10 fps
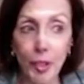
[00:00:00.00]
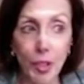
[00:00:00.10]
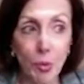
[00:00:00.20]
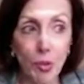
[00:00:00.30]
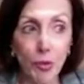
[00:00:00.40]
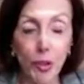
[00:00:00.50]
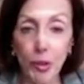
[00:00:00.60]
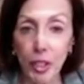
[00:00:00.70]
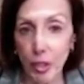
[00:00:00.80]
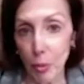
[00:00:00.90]
This was
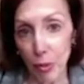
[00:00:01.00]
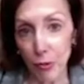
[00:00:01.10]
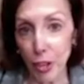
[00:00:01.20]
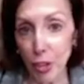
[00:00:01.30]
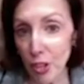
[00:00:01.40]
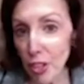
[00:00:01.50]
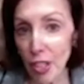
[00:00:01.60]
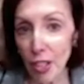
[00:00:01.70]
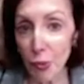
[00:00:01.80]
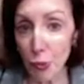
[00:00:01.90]
viewed as a profession and
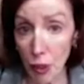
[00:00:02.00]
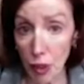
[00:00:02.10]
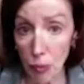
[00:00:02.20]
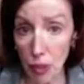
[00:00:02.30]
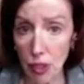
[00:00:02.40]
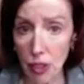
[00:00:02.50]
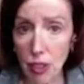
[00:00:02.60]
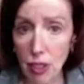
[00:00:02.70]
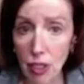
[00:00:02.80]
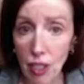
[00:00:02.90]
not a
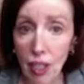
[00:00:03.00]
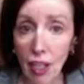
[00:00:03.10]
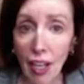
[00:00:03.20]
business.